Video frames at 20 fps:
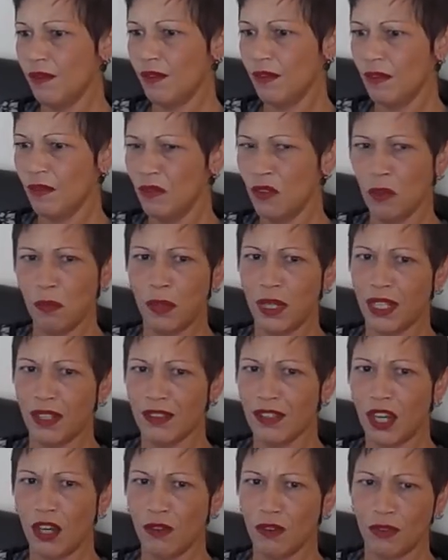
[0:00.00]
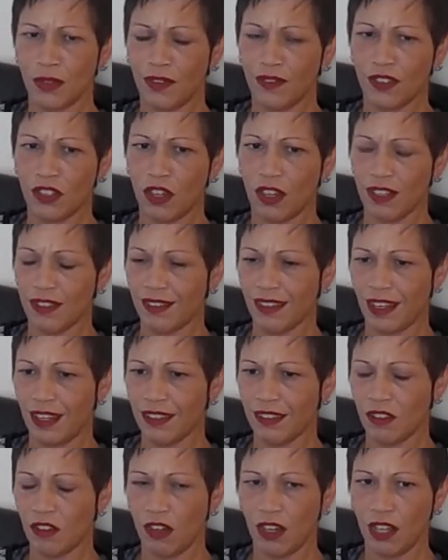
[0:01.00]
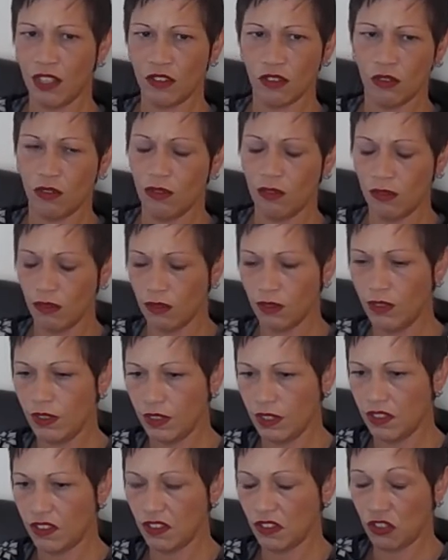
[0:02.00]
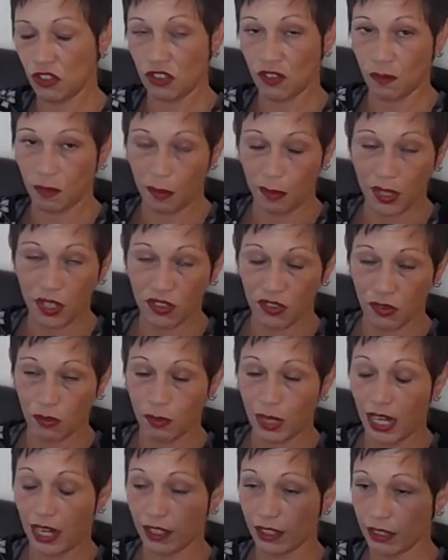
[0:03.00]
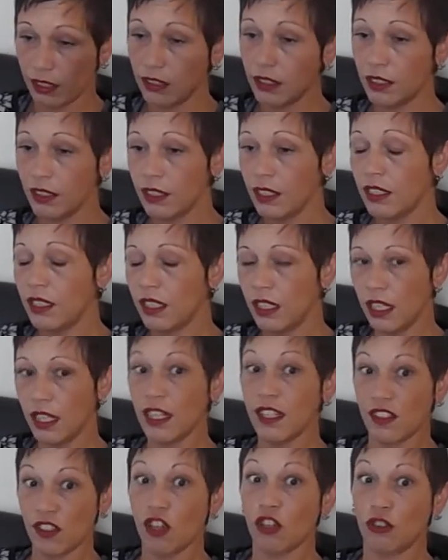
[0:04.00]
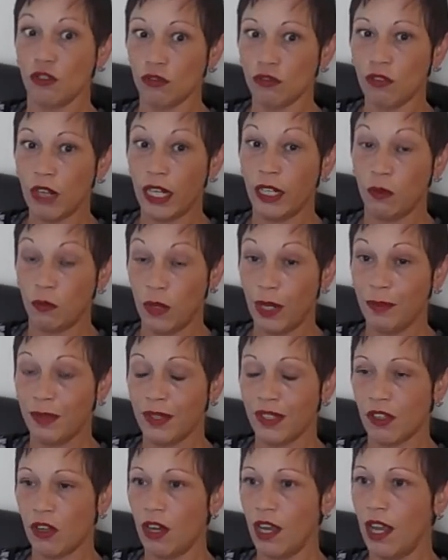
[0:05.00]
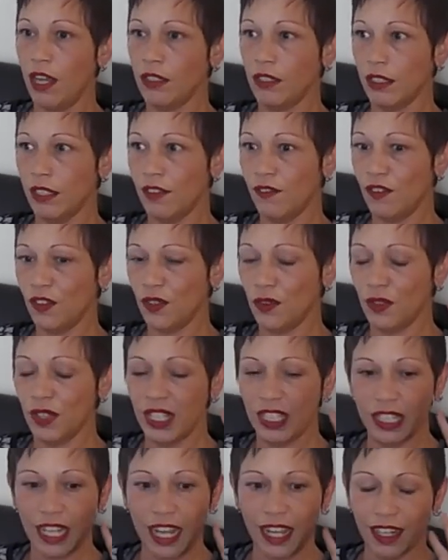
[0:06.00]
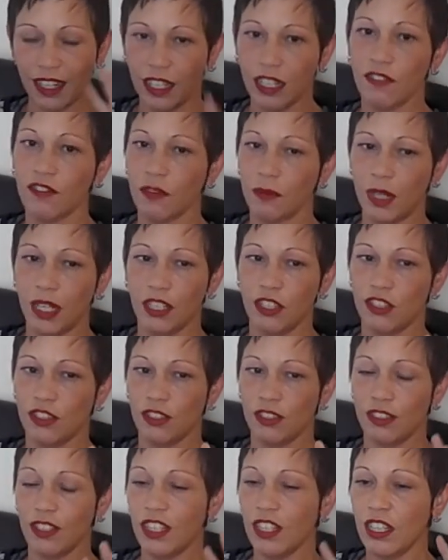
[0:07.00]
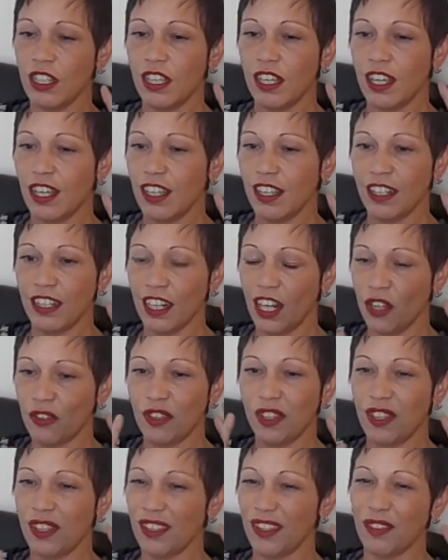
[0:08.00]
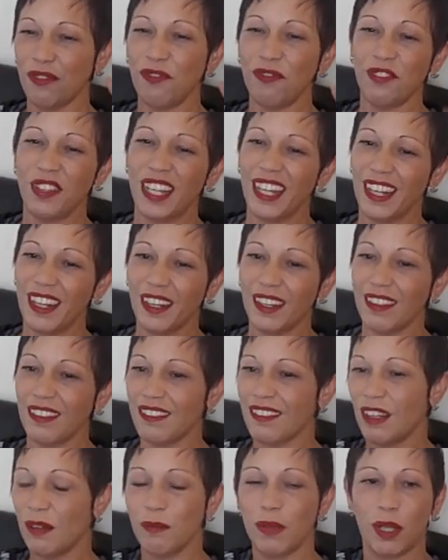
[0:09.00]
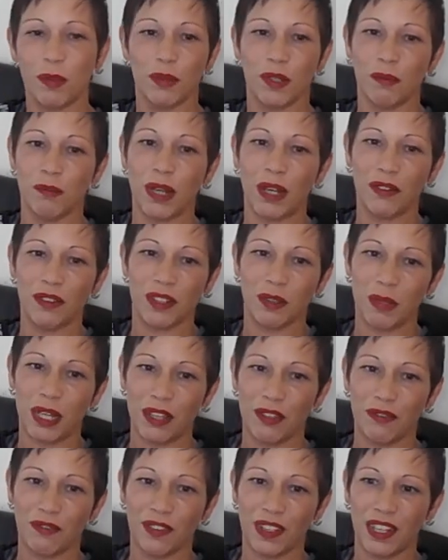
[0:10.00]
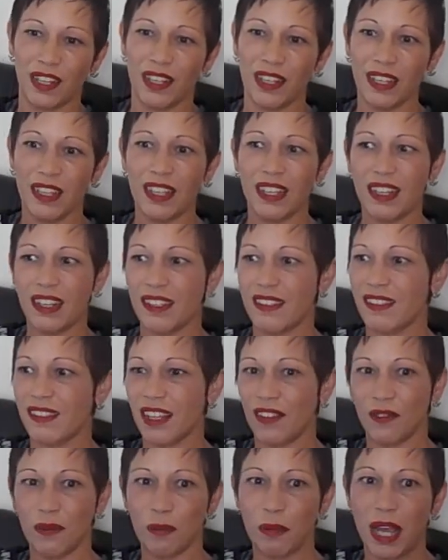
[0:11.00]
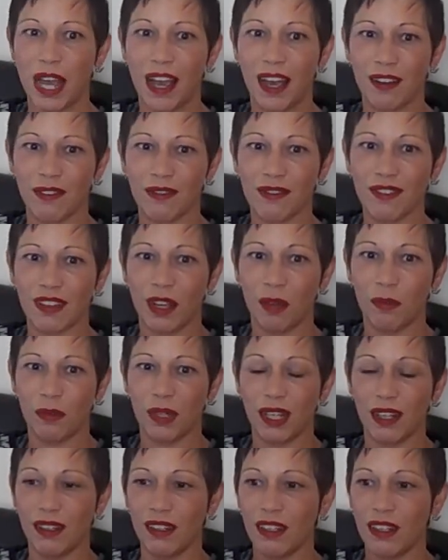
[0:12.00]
not being told to advertise that site at all. It's just on my personal back. It is a great website, and if you need any information, you know, the fee, some people are moaning about the fee, is £7. I mean,